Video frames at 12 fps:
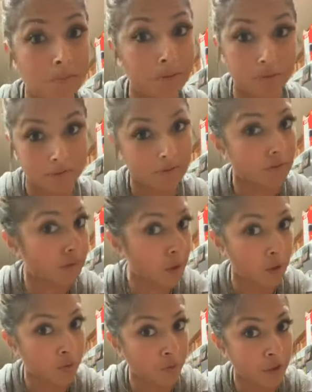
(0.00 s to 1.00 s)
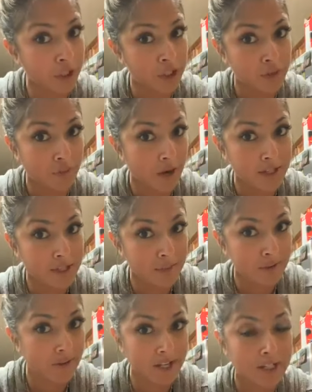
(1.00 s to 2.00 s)
feel free to write some
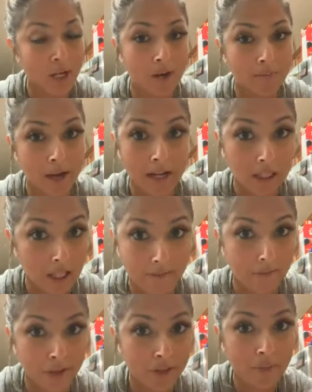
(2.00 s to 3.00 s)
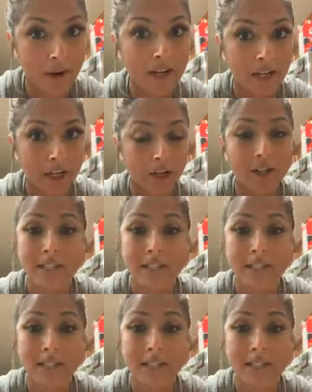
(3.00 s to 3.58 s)
advice on my lovely thread here,